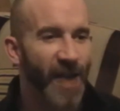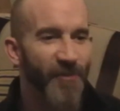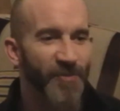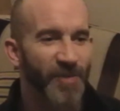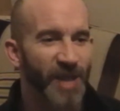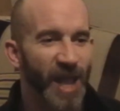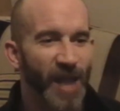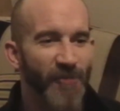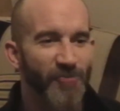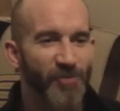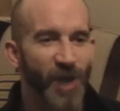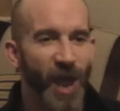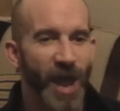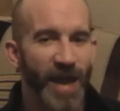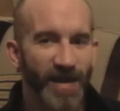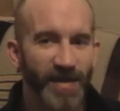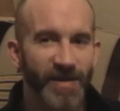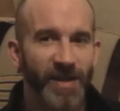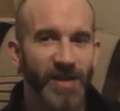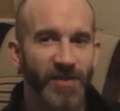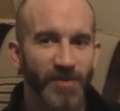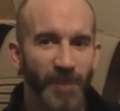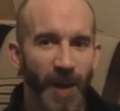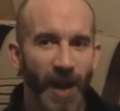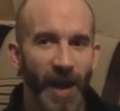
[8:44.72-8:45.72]

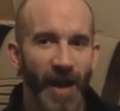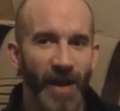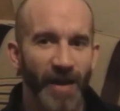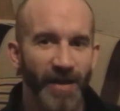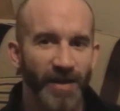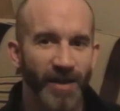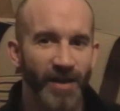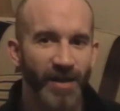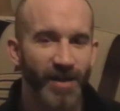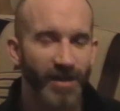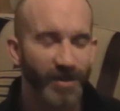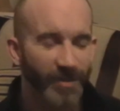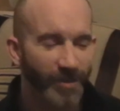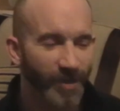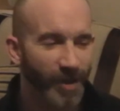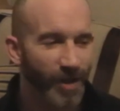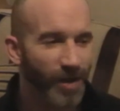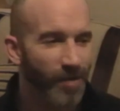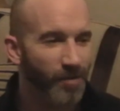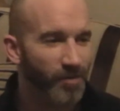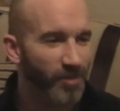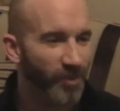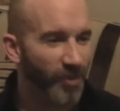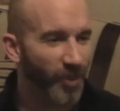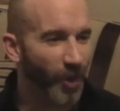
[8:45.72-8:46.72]
apprehended by
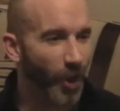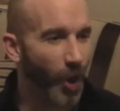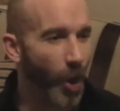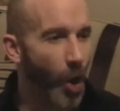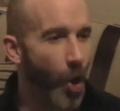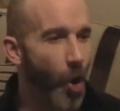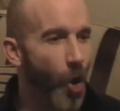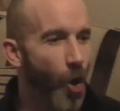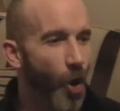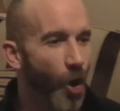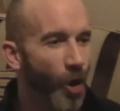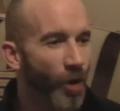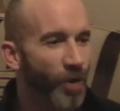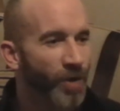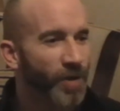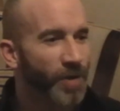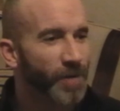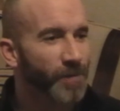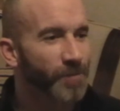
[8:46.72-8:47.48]
the law.